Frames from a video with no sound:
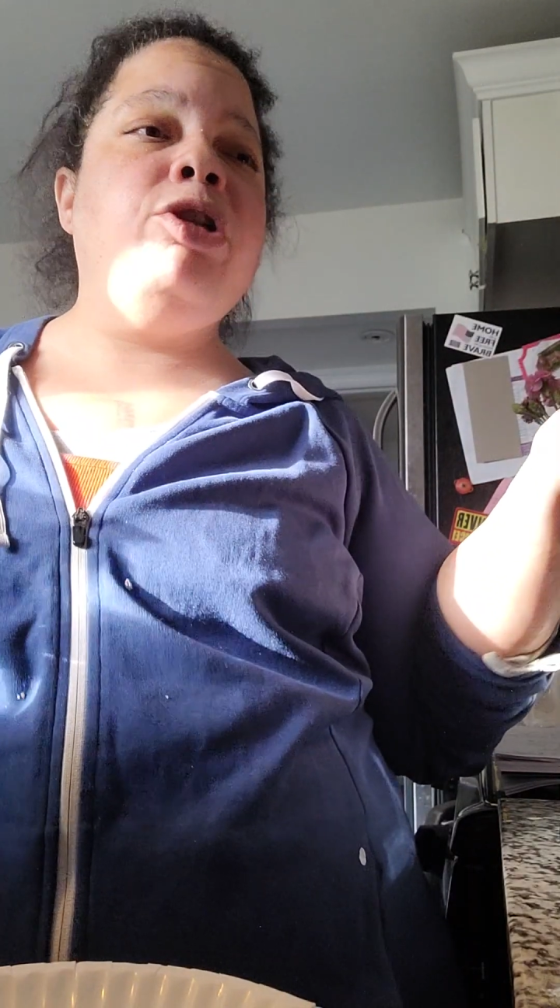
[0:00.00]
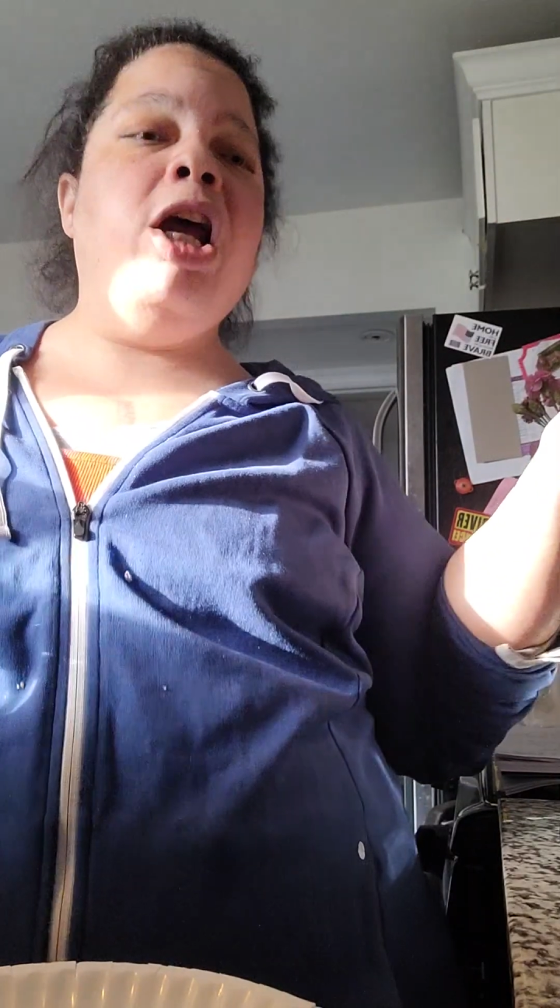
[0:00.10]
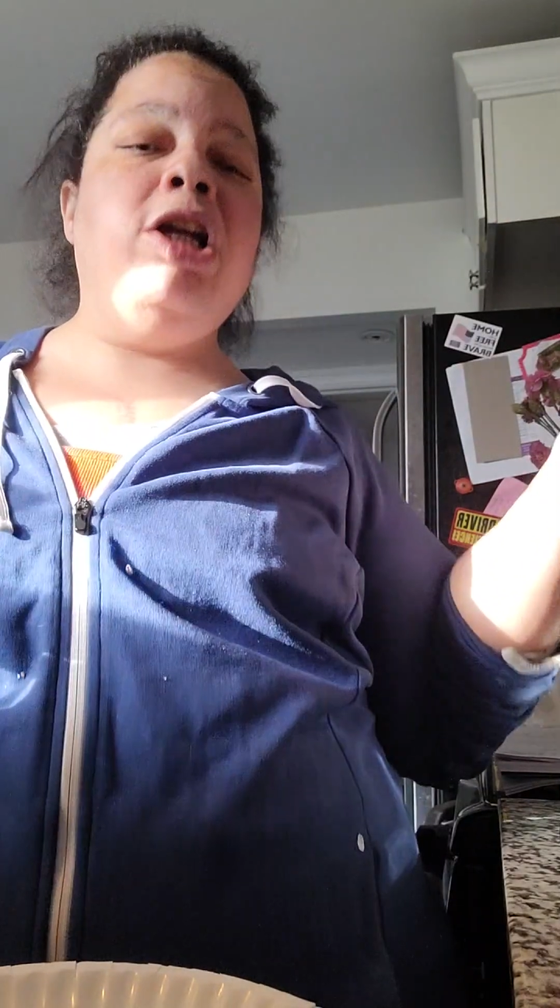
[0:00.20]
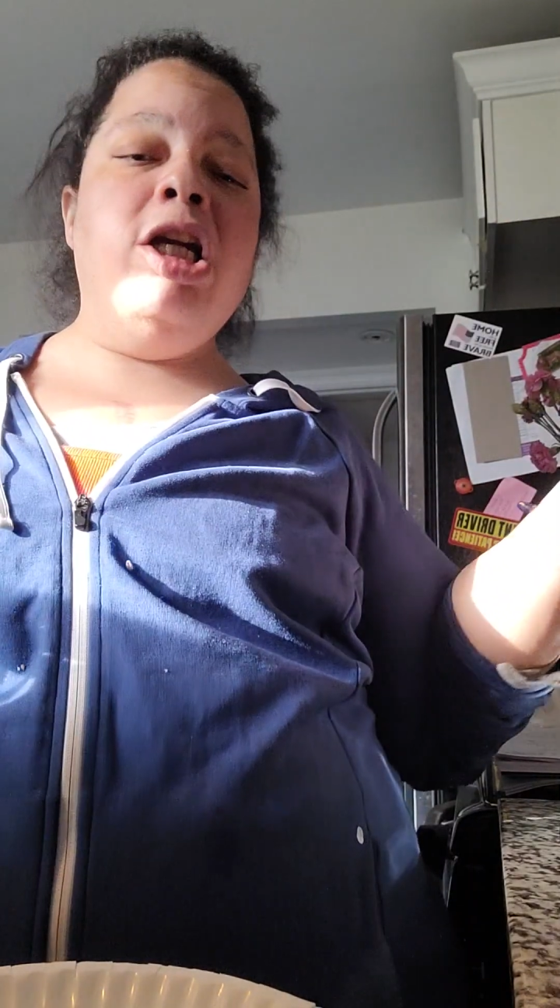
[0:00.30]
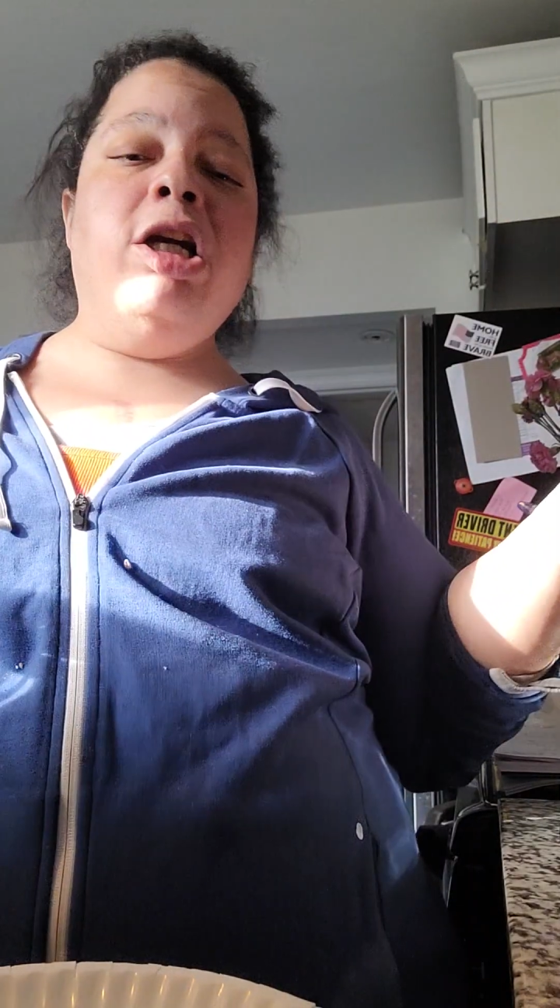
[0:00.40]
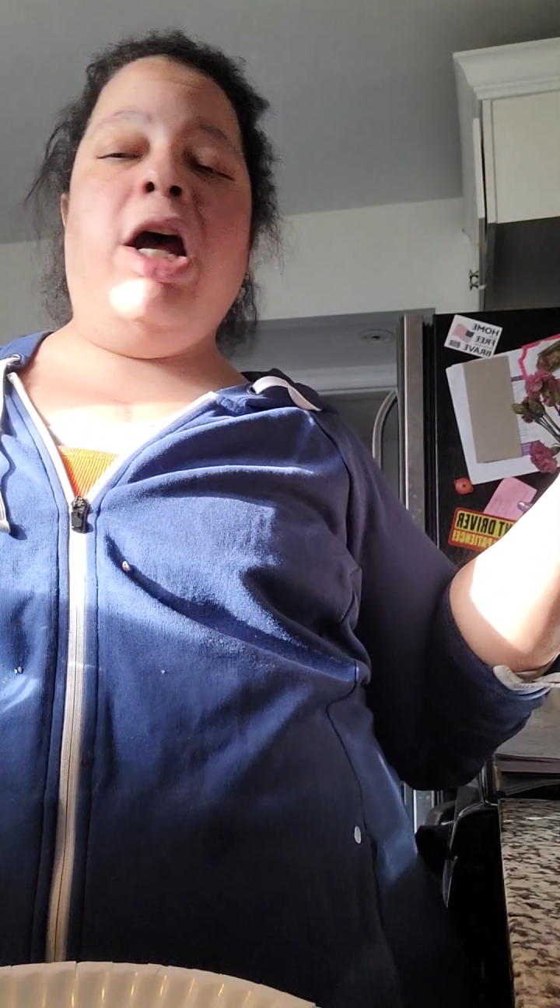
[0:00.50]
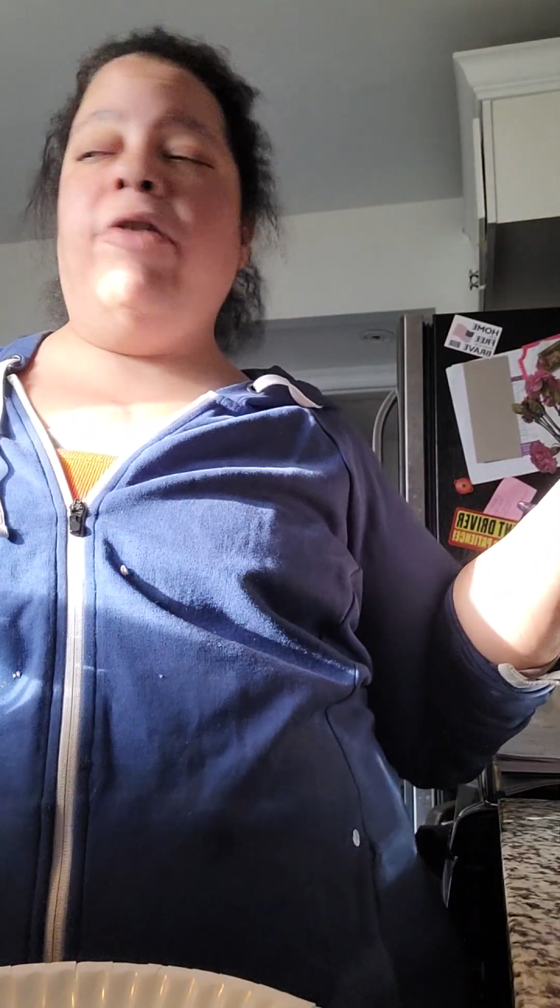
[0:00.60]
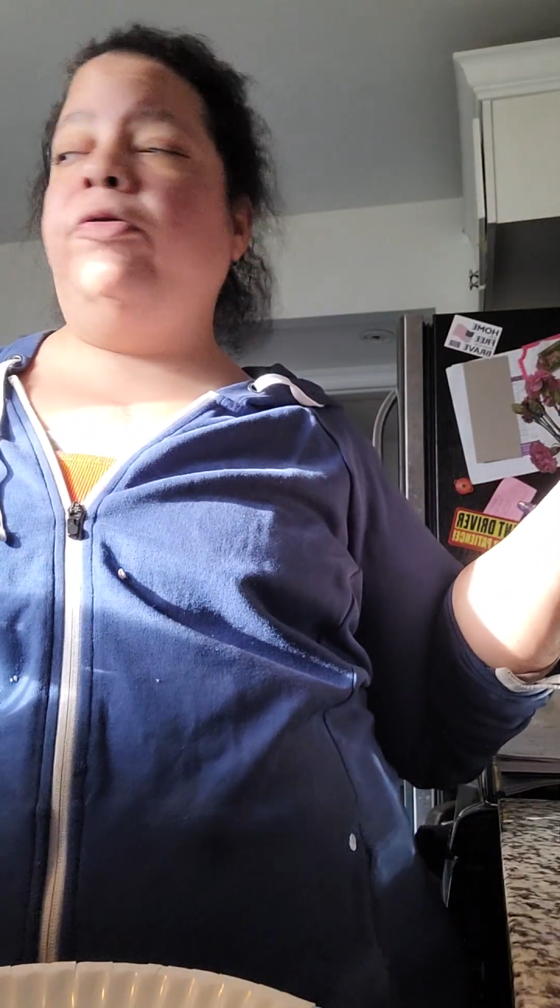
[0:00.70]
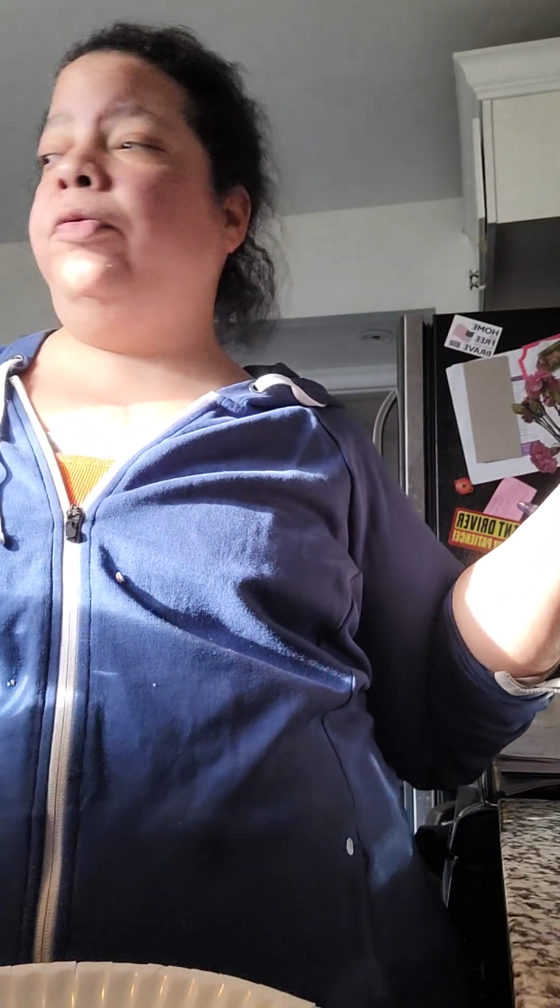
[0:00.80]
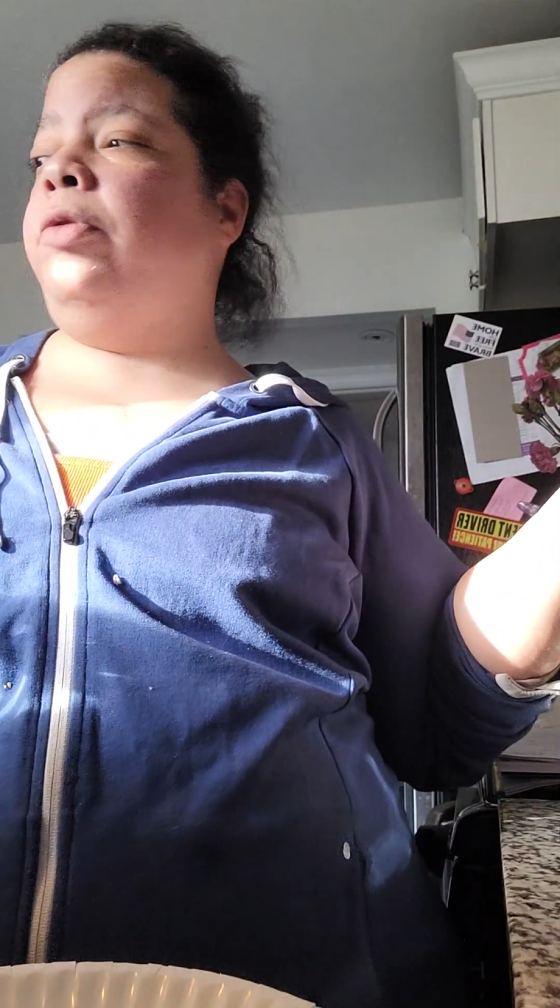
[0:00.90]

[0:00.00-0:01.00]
I can't have.